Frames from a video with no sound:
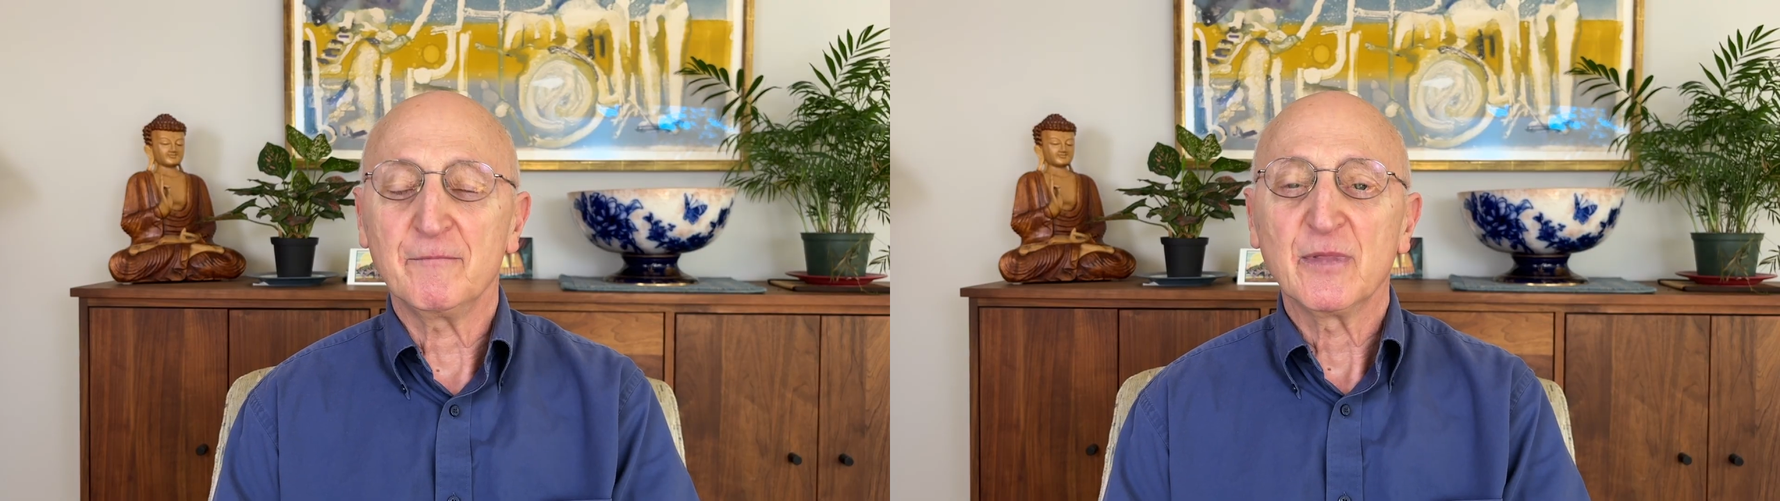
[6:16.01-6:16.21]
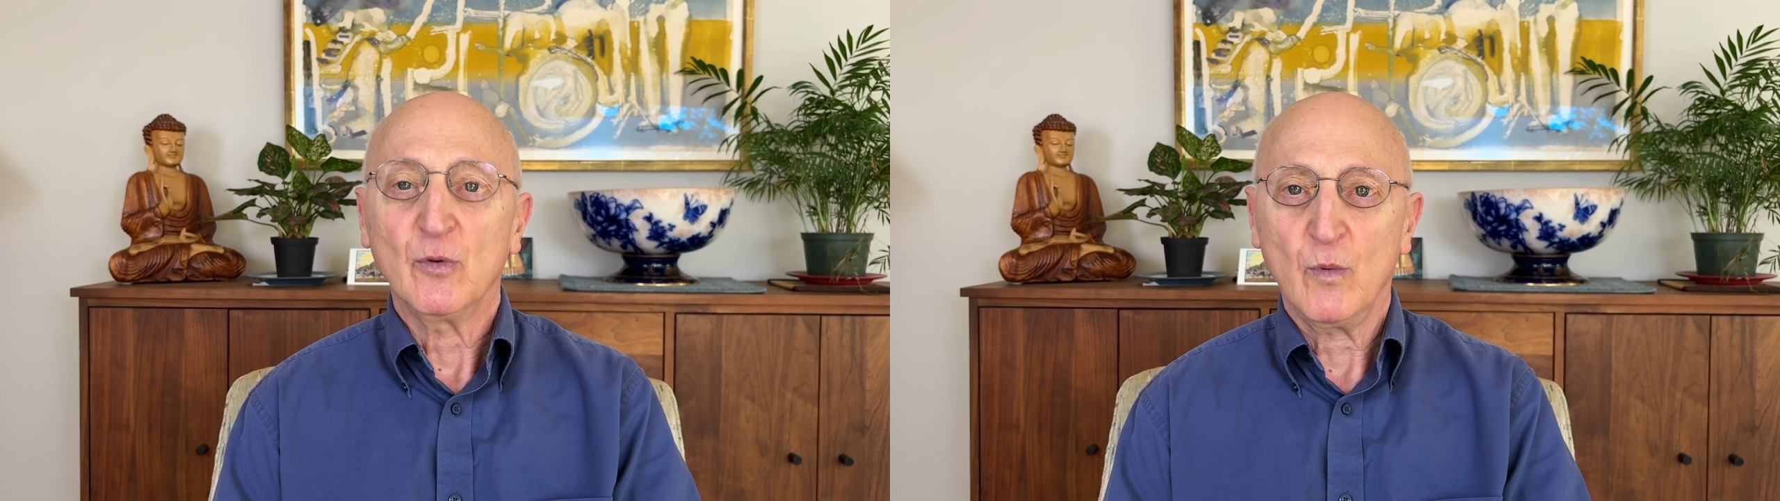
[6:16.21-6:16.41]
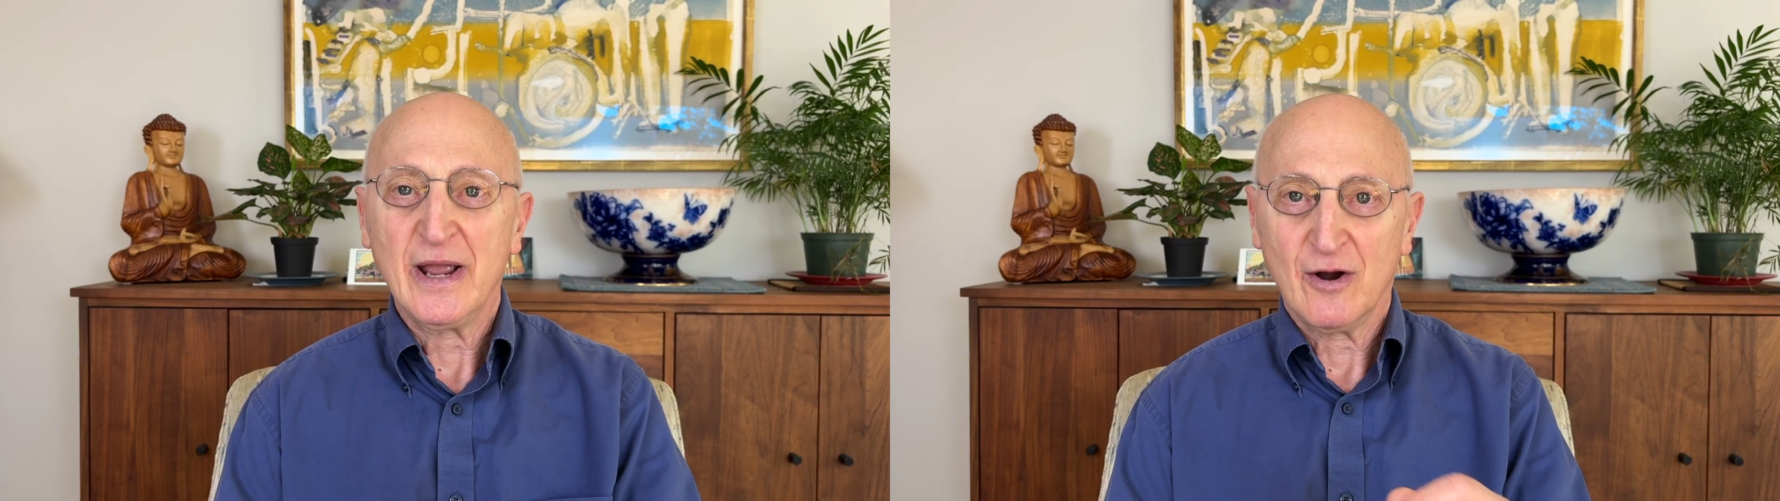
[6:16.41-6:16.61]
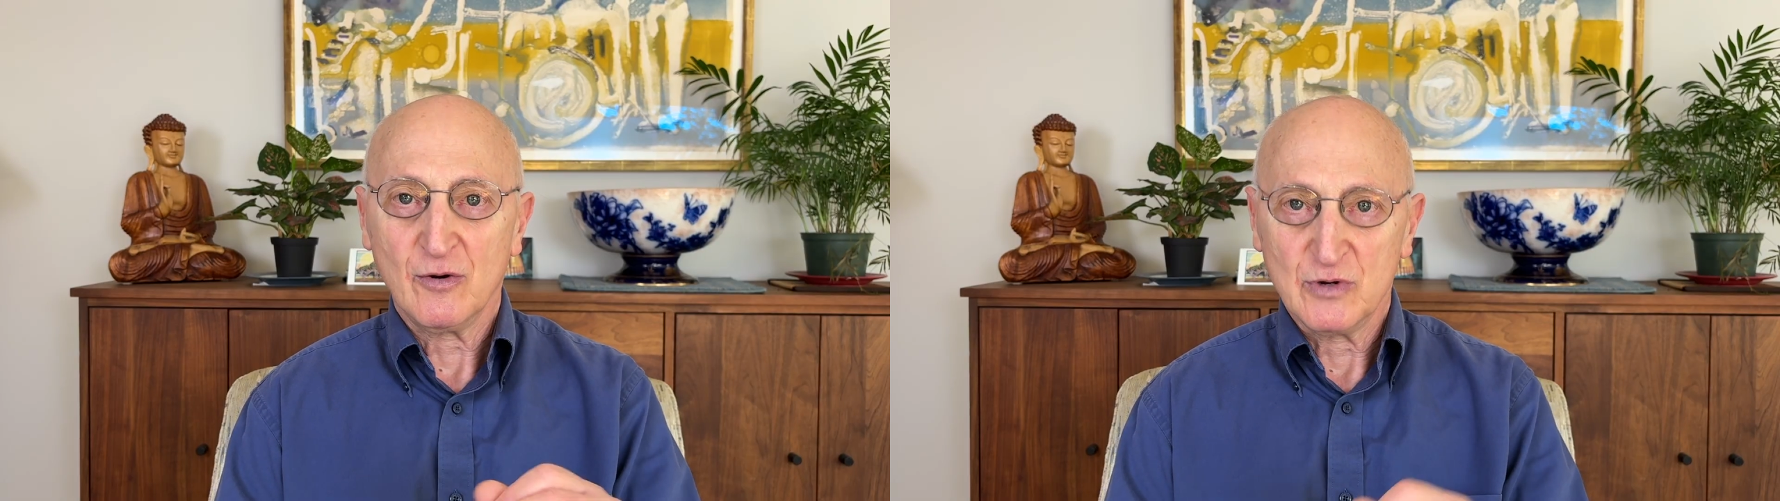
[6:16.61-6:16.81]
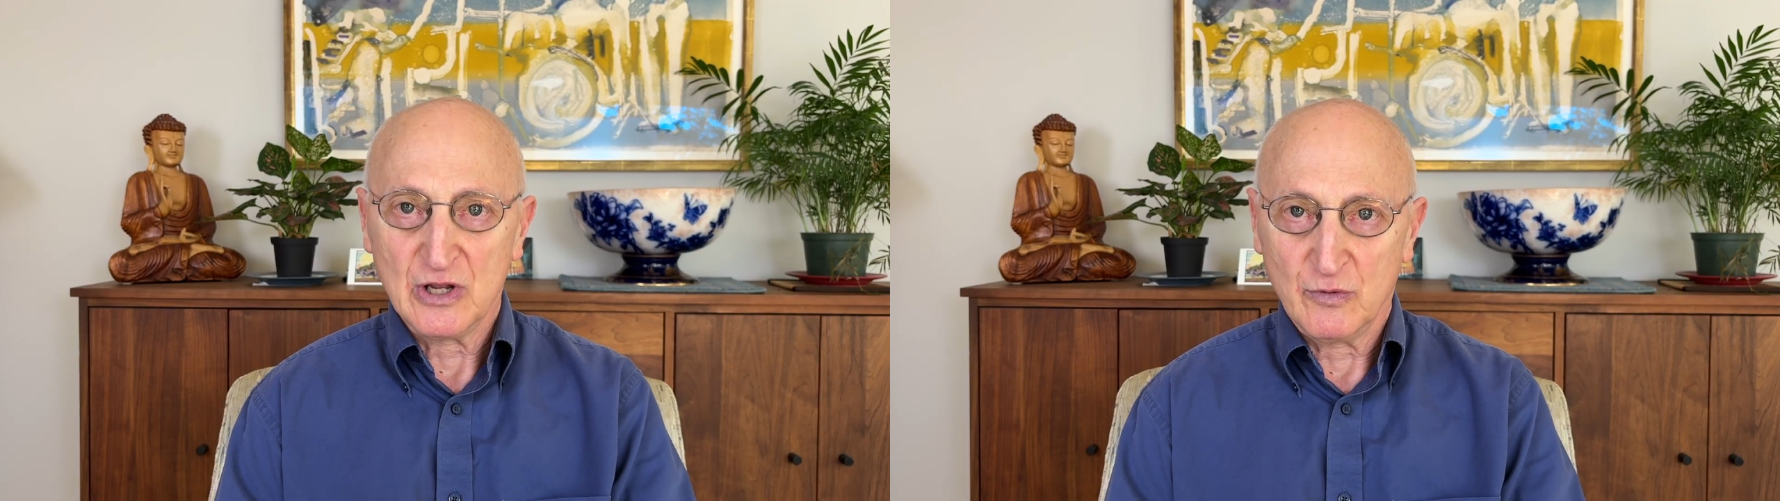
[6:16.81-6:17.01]
where
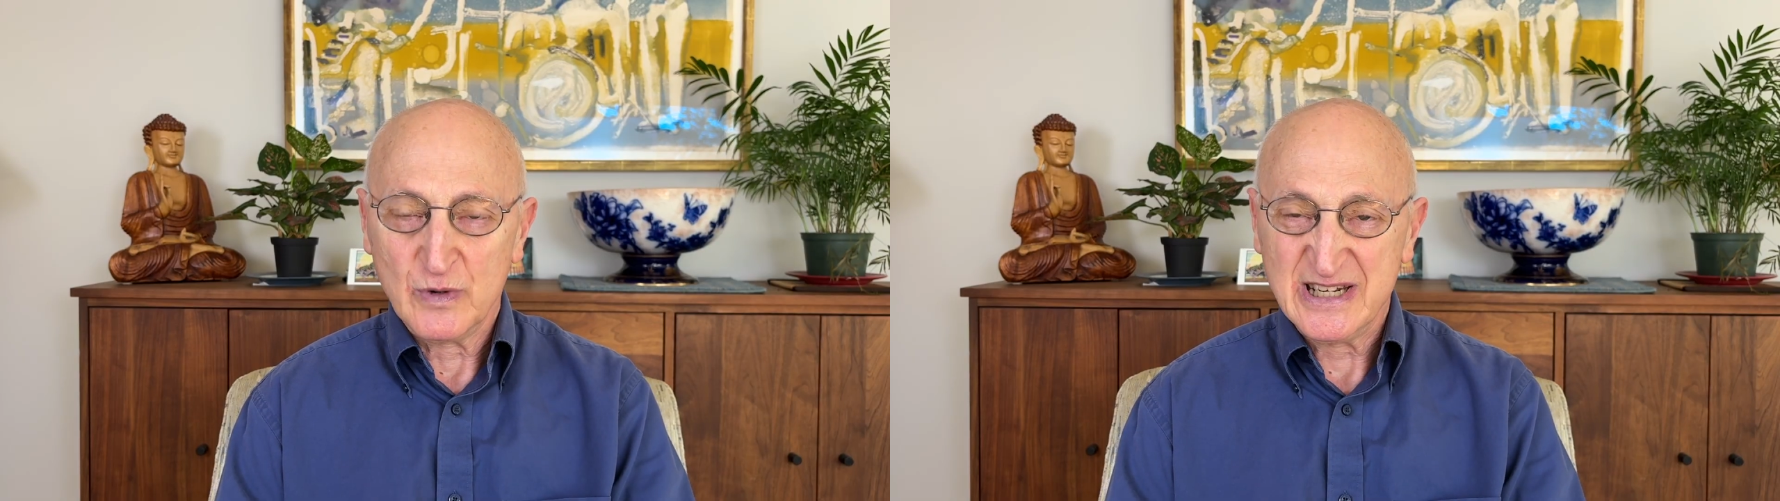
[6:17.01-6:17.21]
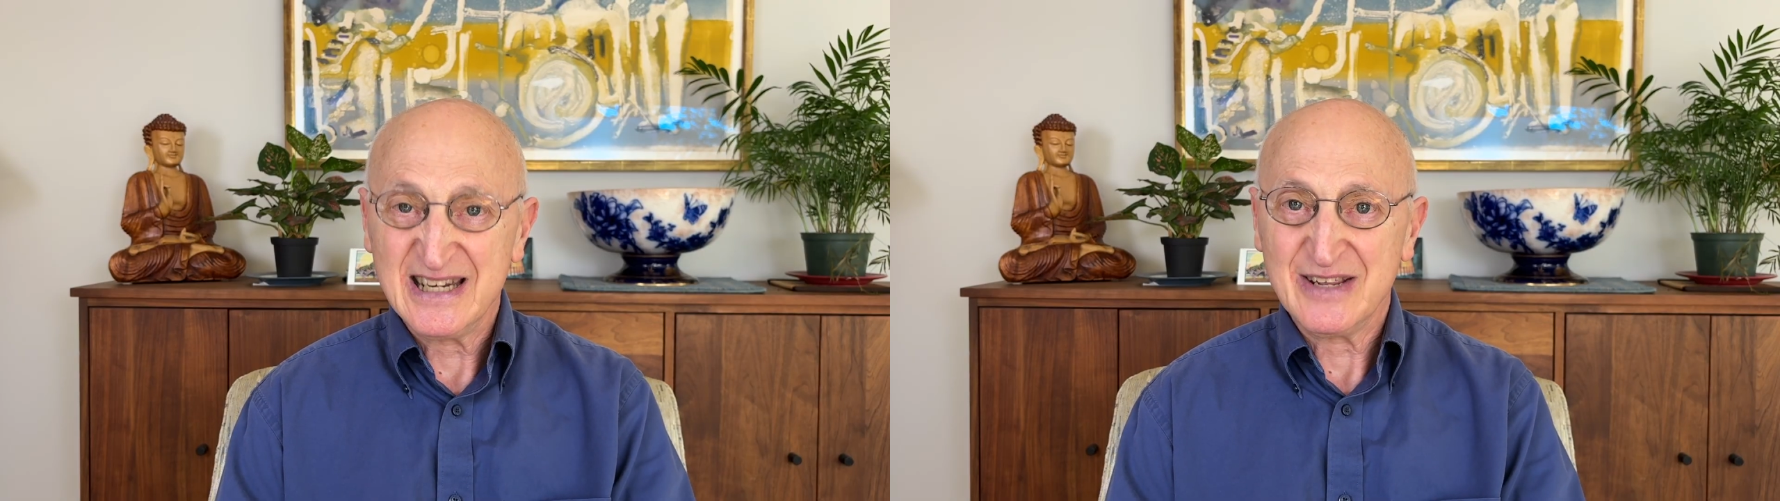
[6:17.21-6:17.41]
we didn't